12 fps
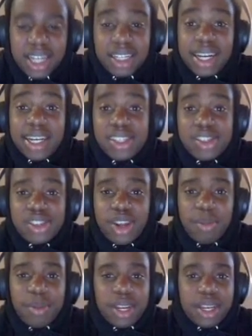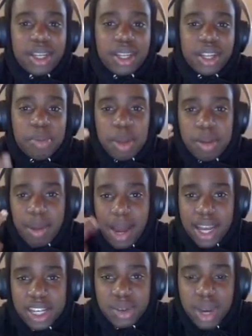Ladies and gentlemen, look me in
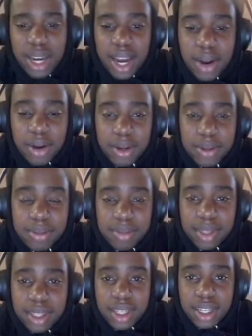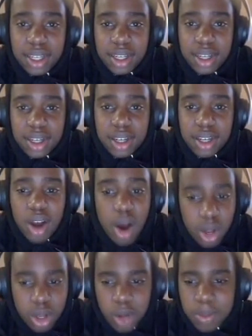my eyes right now.
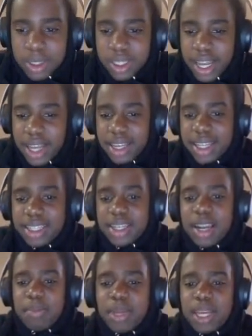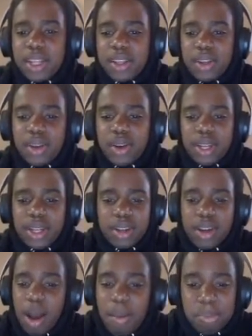Oklahoma State is going to beat Illinois.
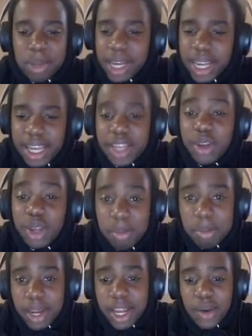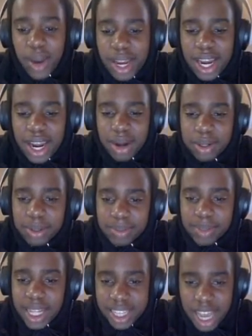I'm booking it. You can book it right now.
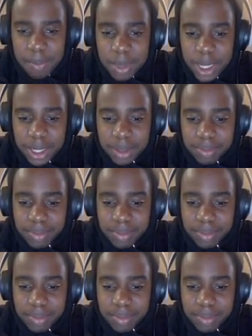It's happening.